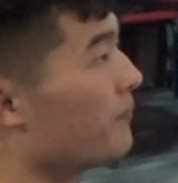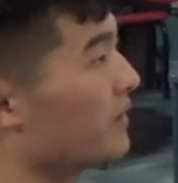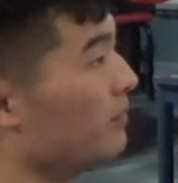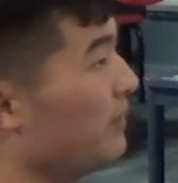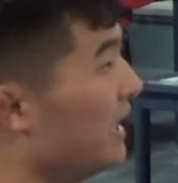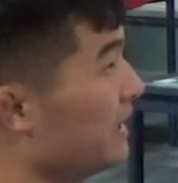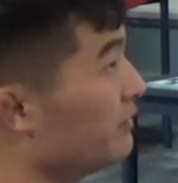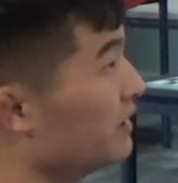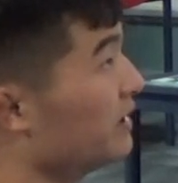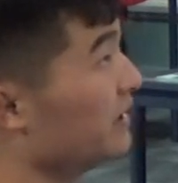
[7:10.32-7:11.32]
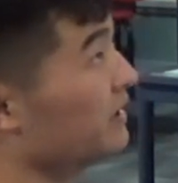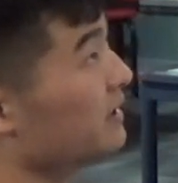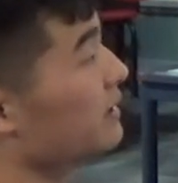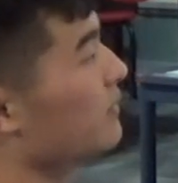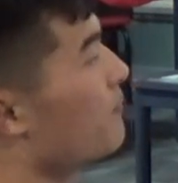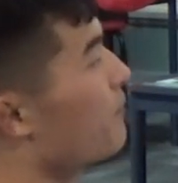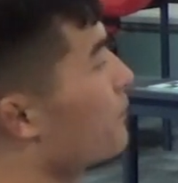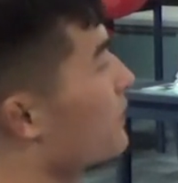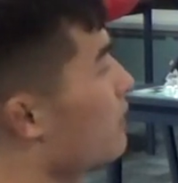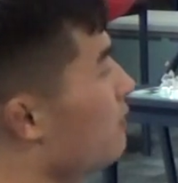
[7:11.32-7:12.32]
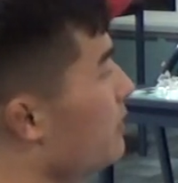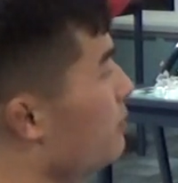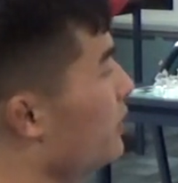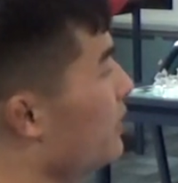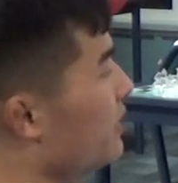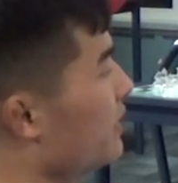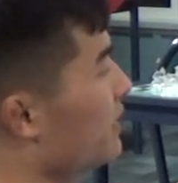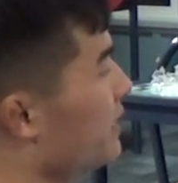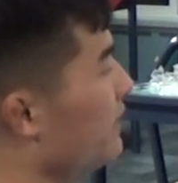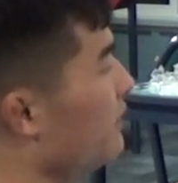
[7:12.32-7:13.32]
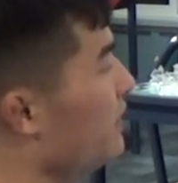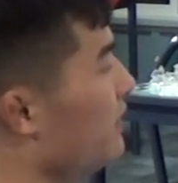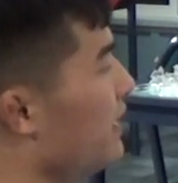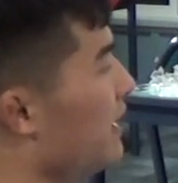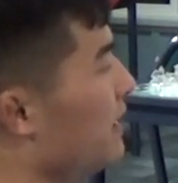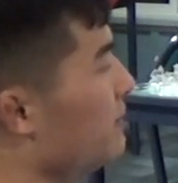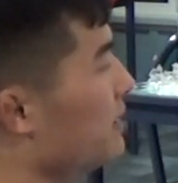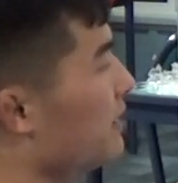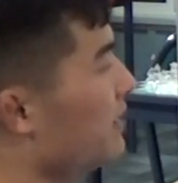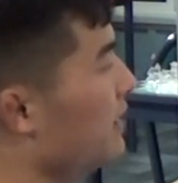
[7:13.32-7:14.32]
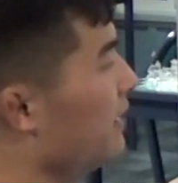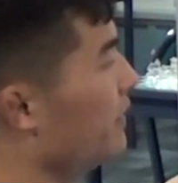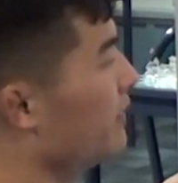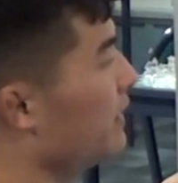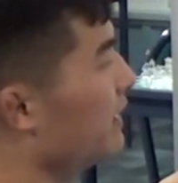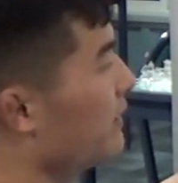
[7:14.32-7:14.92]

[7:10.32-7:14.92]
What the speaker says: the mass, which is 1.67 times 10 to the negative